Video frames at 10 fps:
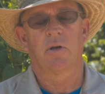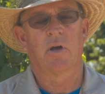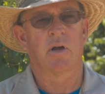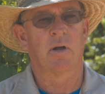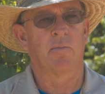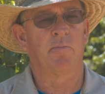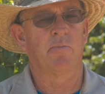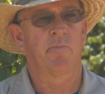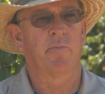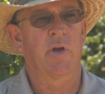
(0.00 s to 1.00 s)

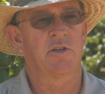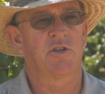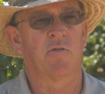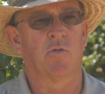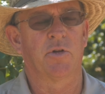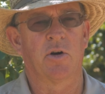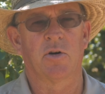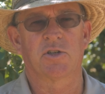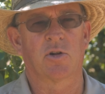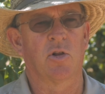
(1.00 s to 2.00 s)
Had several
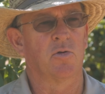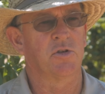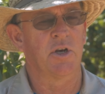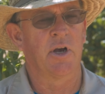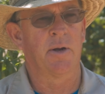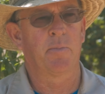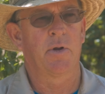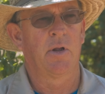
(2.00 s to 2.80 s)
dairies close up,